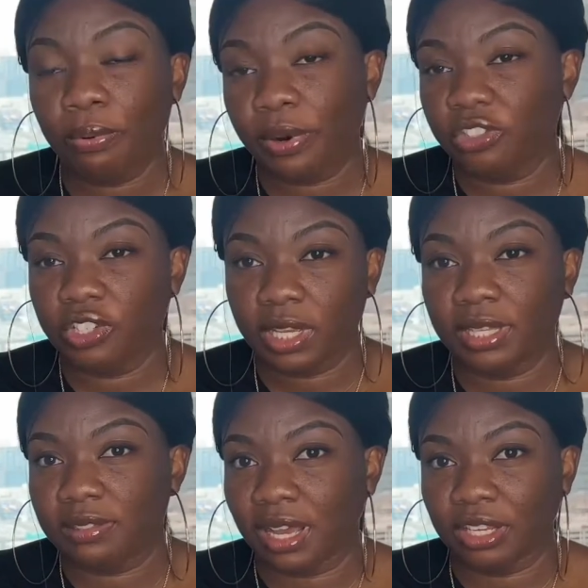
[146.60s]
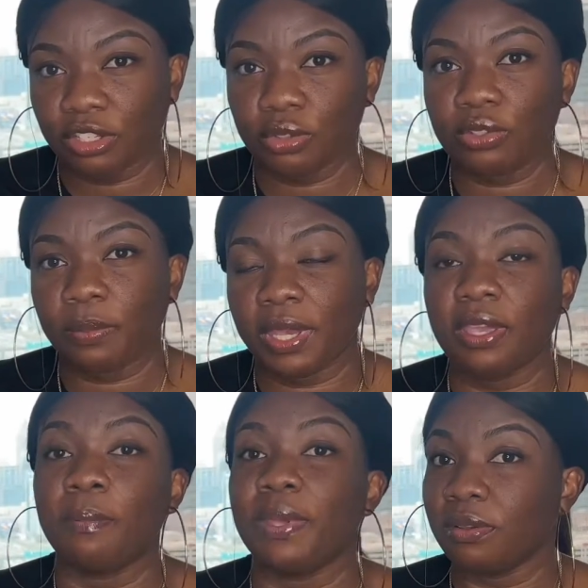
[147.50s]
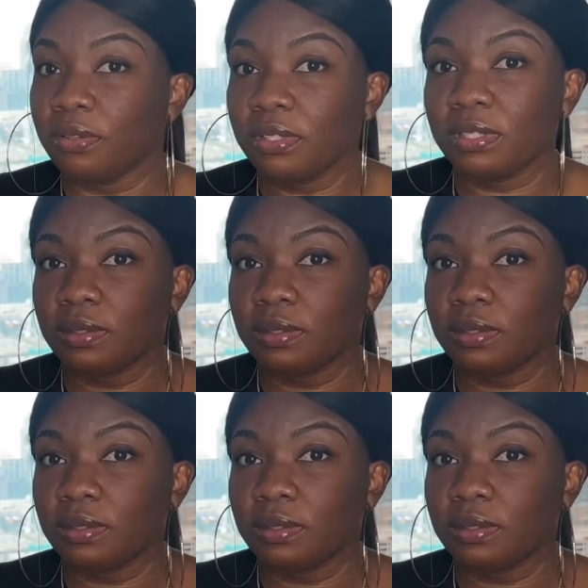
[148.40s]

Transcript: pressure is on you to pay your bills,